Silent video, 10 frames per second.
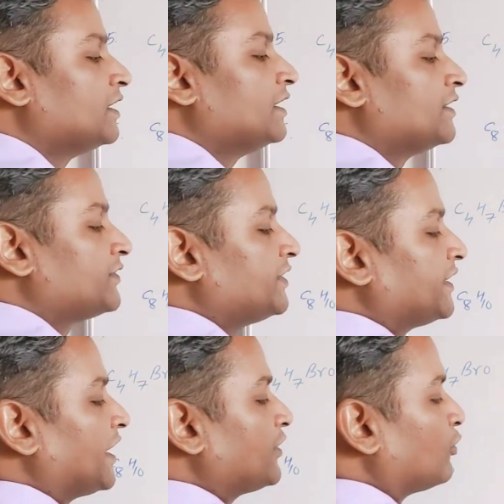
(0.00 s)

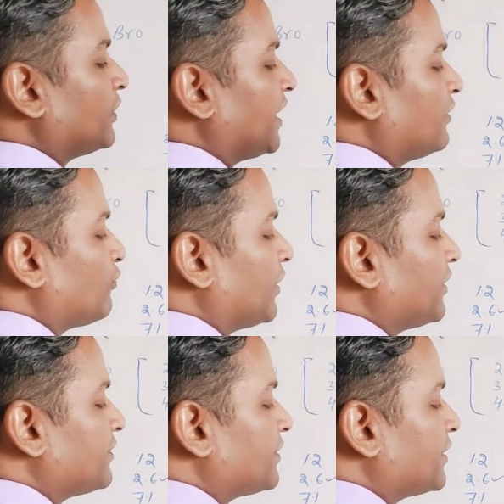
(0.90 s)
C10H14, what is the
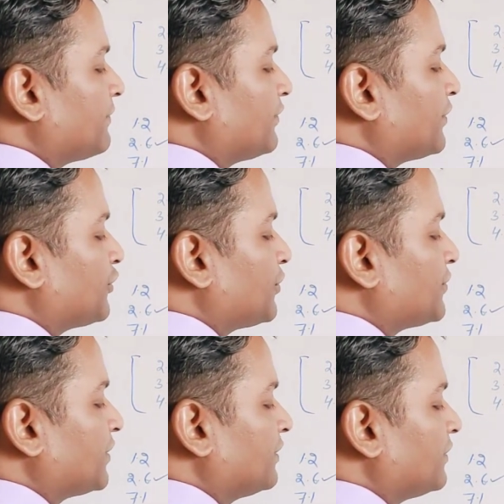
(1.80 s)
degree of
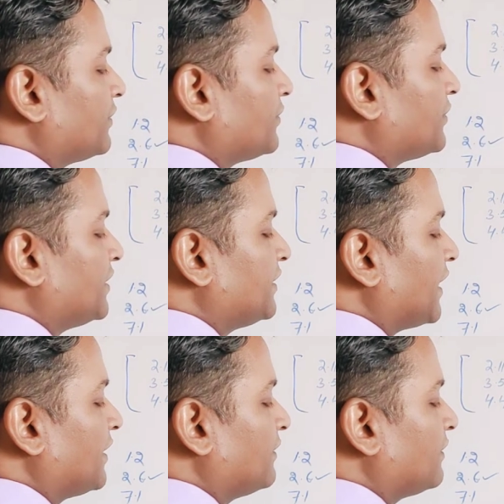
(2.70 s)
unsaturation?
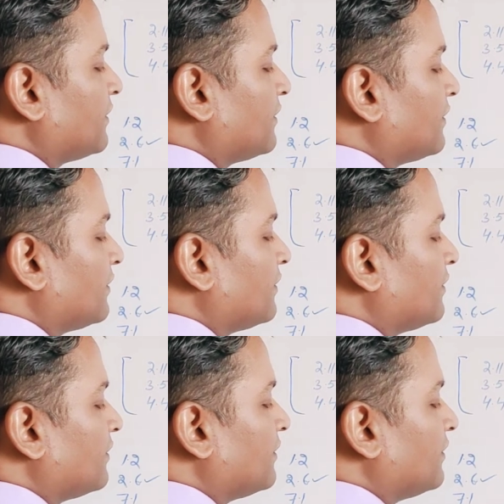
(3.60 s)

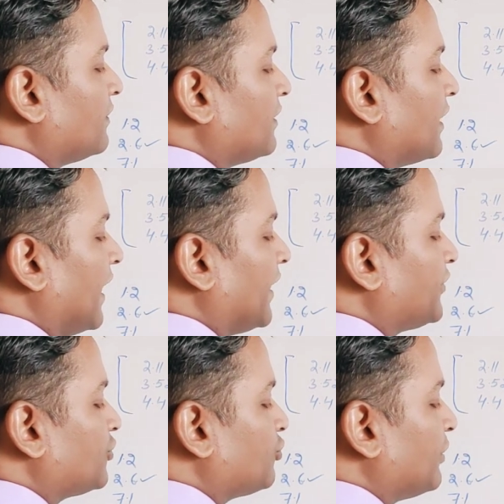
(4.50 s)

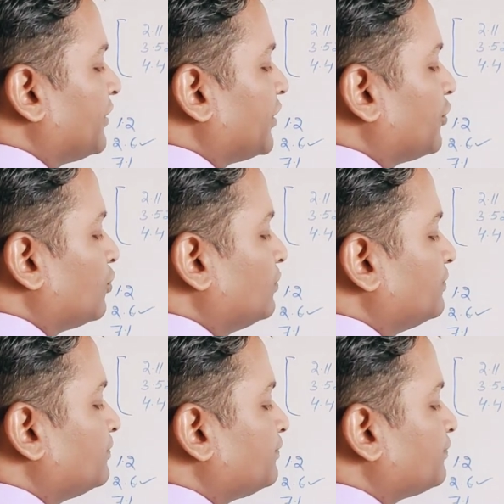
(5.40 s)
C10H22.
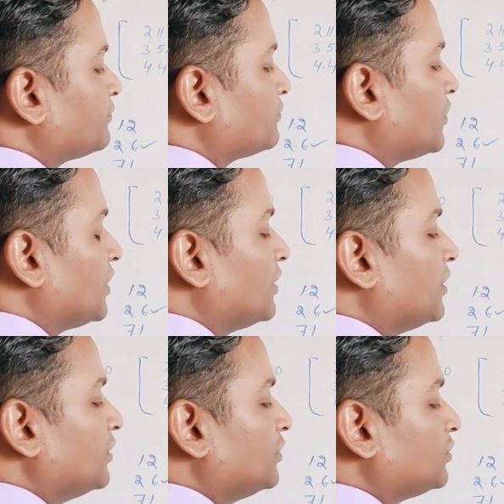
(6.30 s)

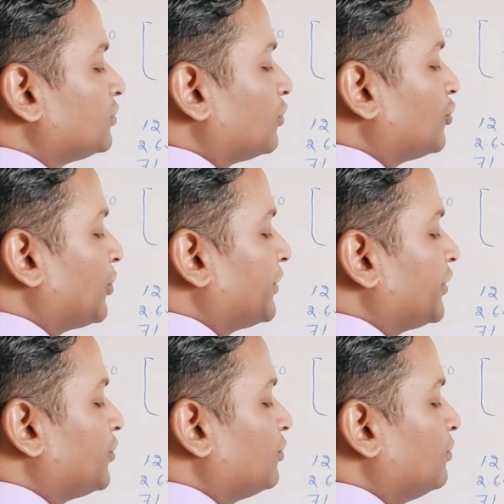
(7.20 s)
So
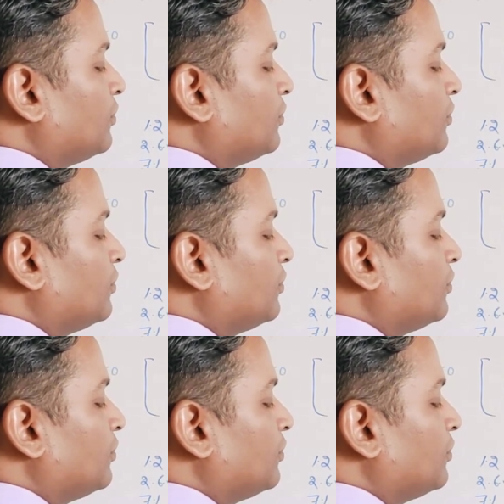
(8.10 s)
22